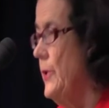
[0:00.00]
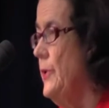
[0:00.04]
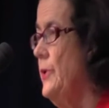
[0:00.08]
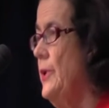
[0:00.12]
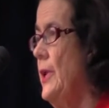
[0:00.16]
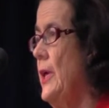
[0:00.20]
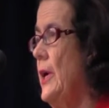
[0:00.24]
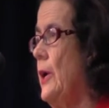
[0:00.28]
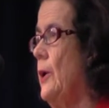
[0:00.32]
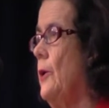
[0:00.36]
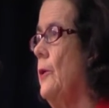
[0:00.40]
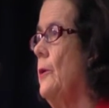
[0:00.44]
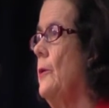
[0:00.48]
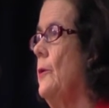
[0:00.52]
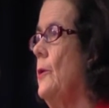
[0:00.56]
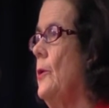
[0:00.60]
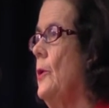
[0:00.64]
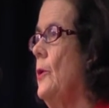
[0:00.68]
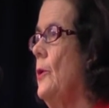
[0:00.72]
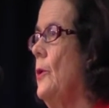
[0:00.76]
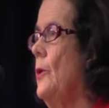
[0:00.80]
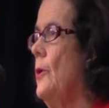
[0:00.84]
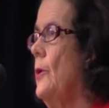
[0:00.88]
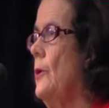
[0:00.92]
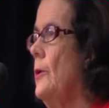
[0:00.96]
Now,
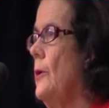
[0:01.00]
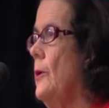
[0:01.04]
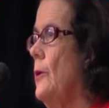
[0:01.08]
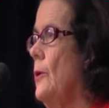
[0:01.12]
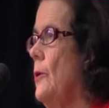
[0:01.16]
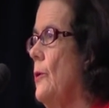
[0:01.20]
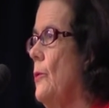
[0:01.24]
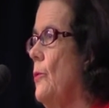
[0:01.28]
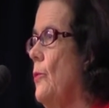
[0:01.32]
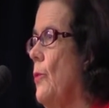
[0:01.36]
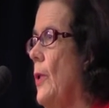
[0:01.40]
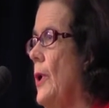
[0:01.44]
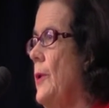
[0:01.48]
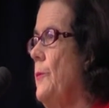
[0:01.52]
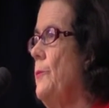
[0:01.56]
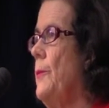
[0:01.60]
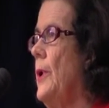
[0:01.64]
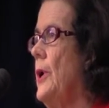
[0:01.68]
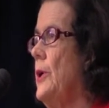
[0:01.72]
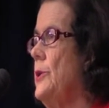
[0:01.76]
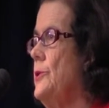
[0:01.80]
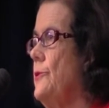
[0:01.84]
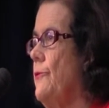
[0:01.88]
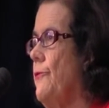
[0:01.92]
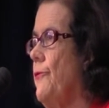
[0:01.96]
one
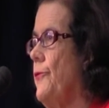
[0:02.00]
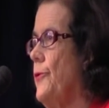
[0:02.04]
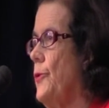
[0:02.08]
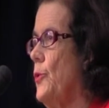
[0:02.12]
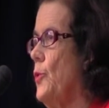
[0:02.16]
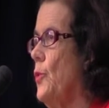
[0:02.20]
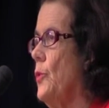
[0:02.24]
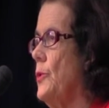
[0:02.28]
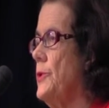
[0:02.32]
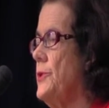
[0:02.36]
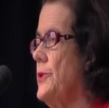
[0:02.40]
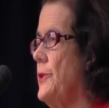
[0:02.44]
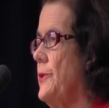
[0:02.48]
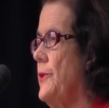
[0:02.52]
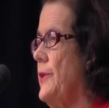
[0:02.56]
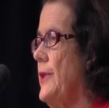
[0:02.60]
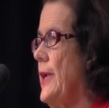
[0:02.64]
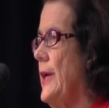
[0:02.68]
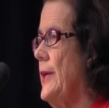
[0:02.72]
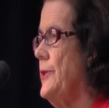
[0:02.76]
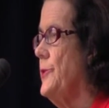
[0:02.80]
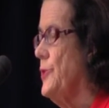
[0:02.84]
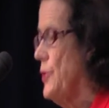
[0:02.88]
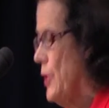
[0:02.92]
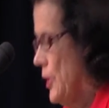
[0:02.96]
might have thought
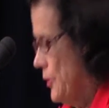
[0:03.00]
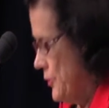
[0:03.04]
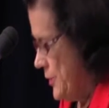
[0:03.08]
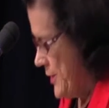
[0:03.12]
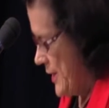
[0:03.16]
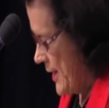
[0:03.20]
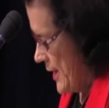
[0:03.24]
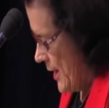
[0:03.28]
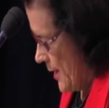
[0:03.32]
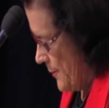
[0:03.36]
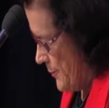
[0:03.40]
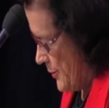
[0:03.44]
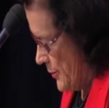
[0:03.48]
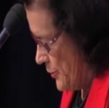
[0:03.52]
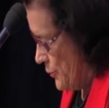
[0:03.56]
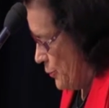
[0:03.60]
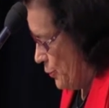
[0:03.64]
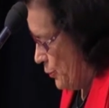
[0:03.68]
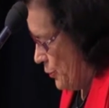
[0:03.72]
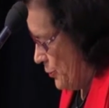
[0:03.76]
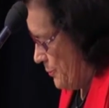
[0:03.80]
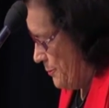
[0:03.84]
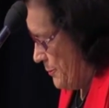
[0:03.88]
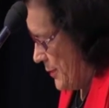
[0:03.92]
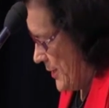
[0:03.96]
that Tony Abbott
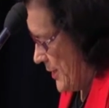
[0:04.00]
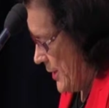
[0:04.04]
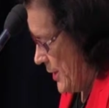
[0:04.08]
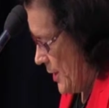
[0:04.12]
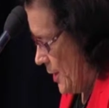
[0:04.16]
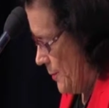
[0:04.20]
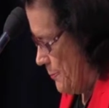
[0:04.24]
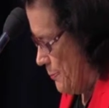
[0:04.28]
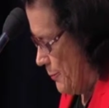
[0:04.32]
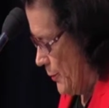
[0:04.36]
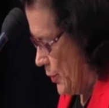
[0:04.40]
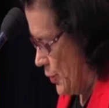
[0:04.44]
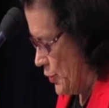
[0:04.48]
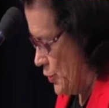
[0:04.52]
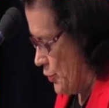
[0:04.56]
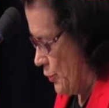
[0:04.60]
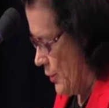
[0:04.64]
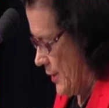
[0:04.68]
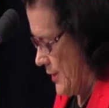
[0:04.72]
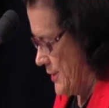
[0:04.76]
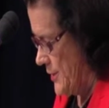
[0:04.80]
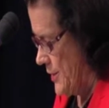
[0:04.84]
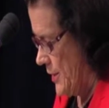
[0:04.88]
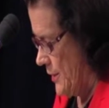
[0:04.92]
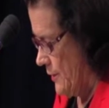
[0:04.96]
would be a
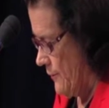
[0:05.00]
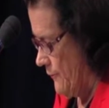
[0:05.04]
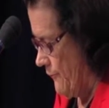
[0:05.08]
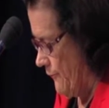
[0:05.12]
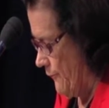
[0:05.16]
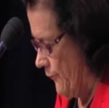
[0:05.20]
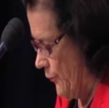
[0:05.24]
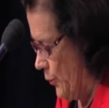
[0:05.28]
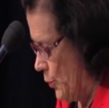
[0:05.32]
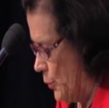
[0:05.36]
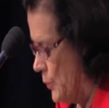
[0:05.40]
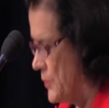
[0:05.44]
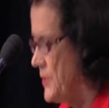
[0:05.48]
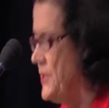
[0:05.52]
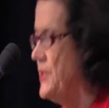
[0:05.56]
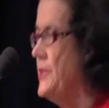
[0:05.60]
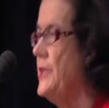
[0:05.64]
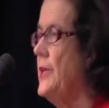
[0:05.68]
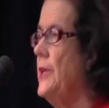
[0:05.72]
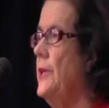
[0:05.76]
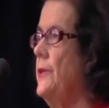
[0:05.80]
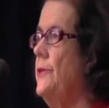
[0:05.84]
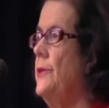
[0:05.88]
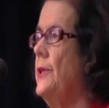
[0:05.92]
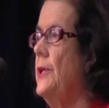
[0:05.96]
moderating force
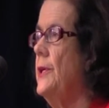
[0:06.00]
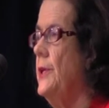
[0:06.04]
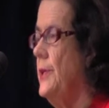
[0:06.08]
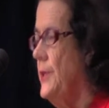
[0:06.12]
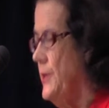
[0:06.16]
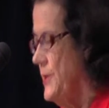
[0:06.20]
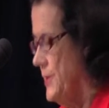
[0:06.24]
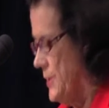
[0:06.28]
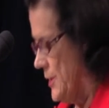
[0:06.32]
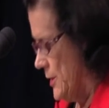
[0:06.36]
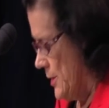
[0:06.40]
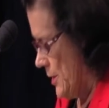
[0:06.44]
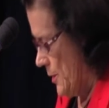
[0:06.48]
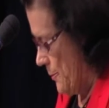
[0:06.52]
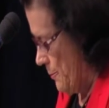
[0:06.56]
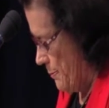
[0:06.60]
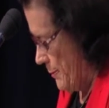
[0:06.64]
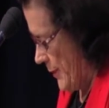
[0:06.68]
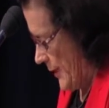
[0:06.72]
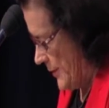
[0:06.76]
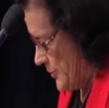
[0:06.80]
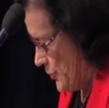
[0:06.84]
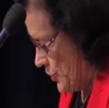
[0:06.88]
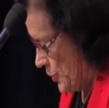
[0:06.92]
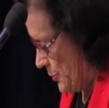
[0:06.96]
in these
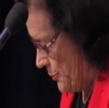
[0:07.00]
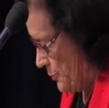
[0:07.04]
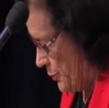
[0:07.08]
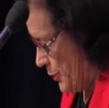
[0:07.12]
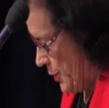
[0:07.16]
budget